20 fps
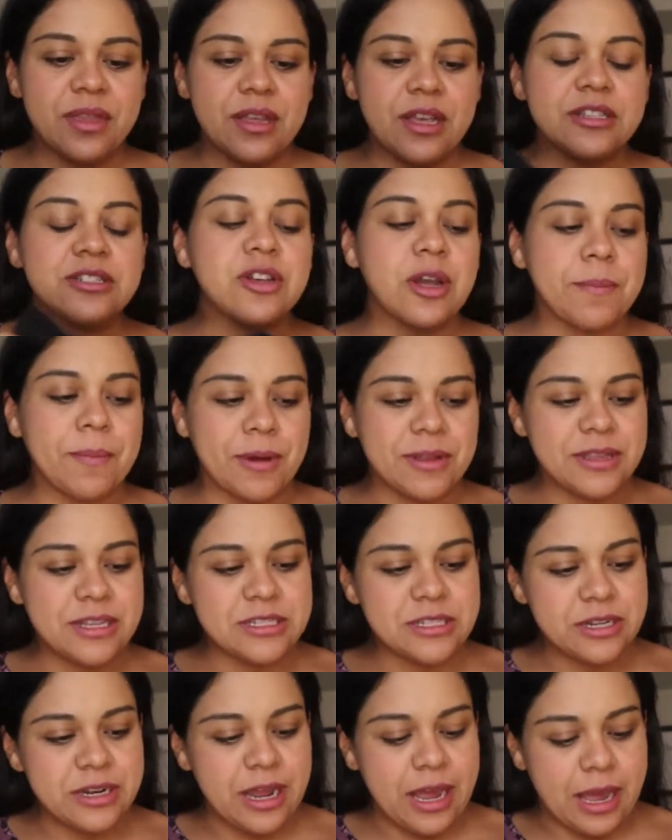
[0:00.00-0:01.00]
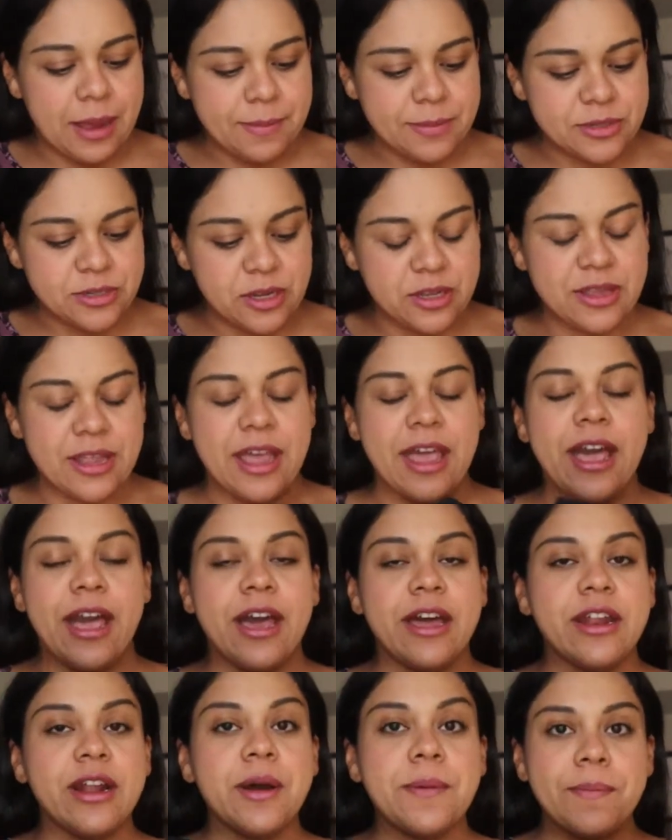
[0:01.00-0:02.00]
So I bought these on Amazon. They
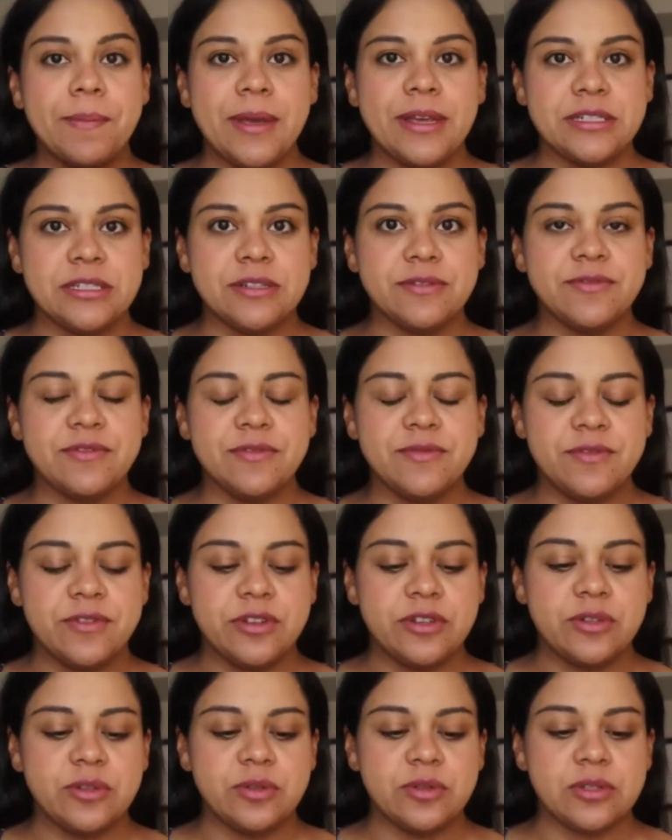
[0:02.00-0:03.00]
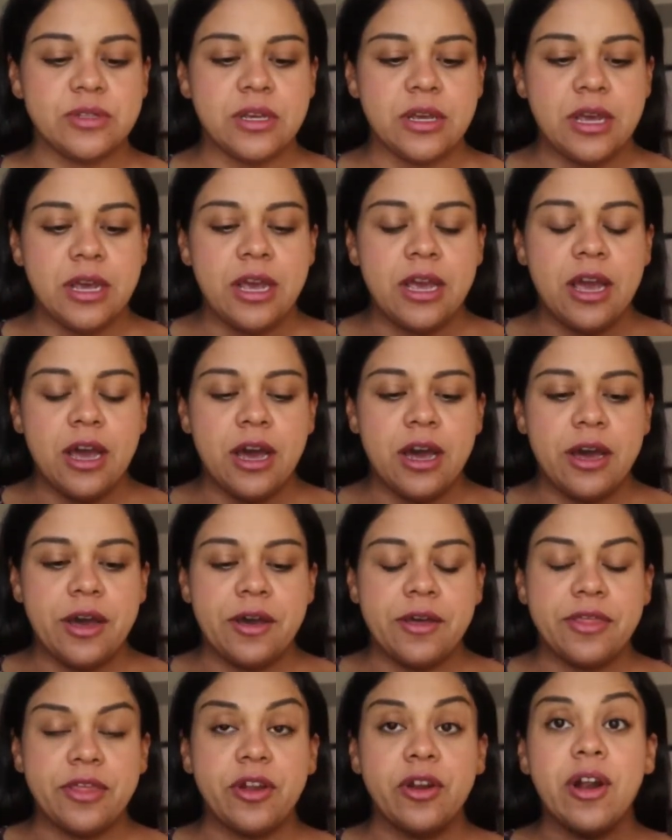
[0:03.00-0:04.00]
had amazing reviews.
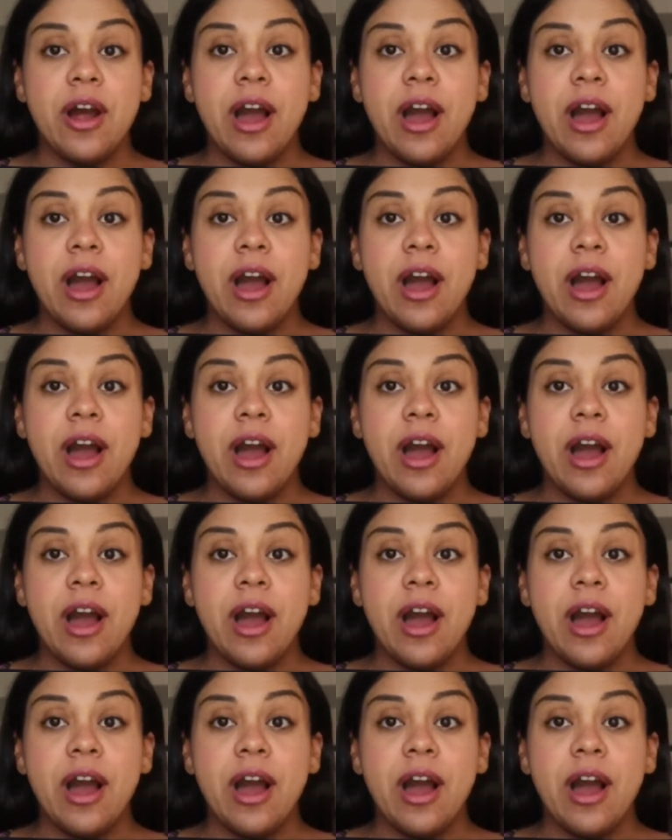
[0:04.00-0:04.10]
They're